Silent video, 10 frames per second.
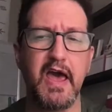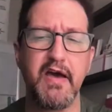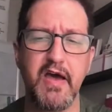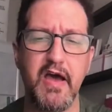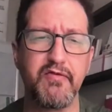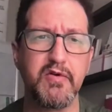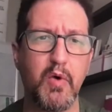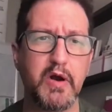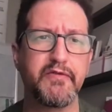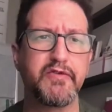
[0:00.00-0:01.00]
every
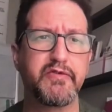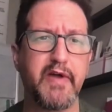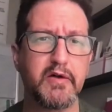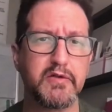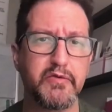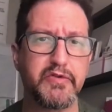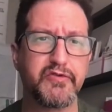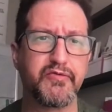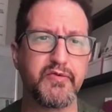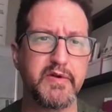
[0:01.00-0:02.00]
one of you download
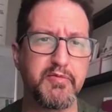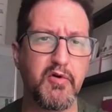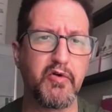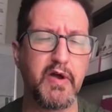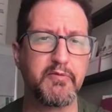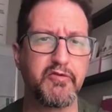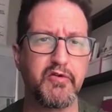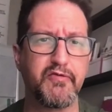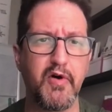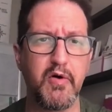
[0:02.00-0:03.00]
this free program to
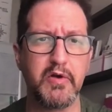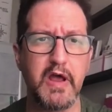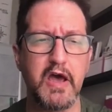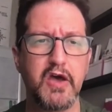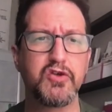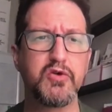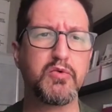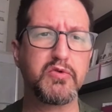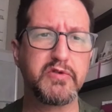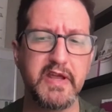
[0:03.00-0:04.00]
your phone. You
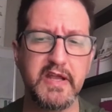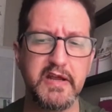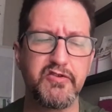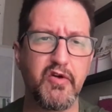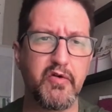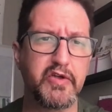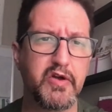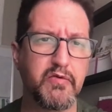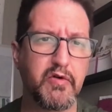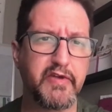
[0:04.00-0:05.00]
will need it during your
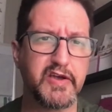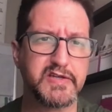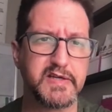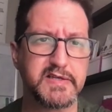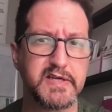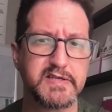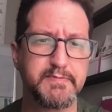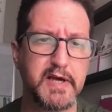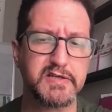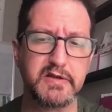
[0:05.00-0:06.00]
rotations,
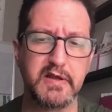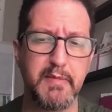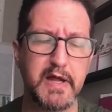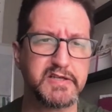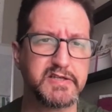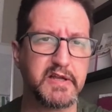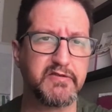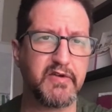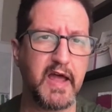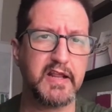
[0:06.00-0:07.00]
especially medicine.
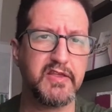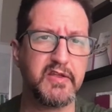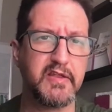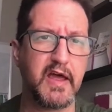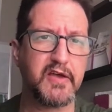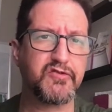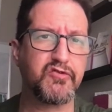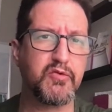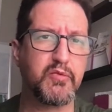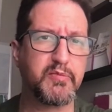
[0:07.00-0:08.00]
So anything that has to
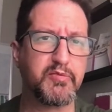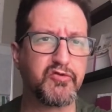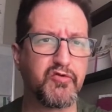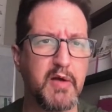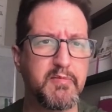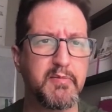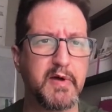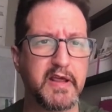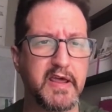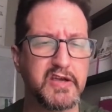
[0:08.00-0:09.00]
do with prescribing
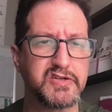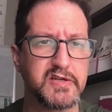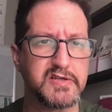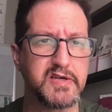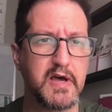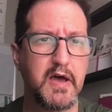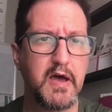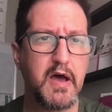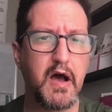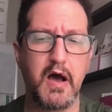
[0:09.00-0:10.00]
medications
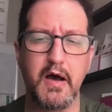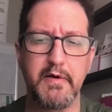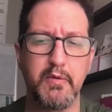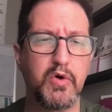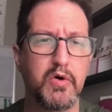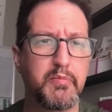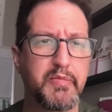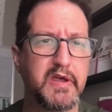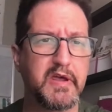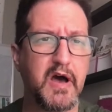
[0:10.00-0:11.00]
will
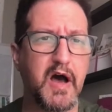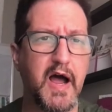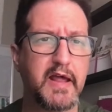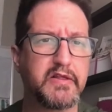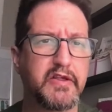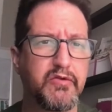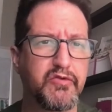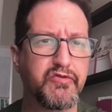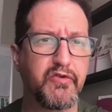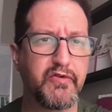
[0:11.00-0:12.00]
be highly
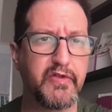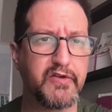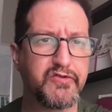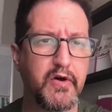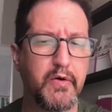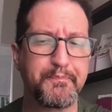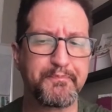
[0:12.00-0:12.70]
useful for this. So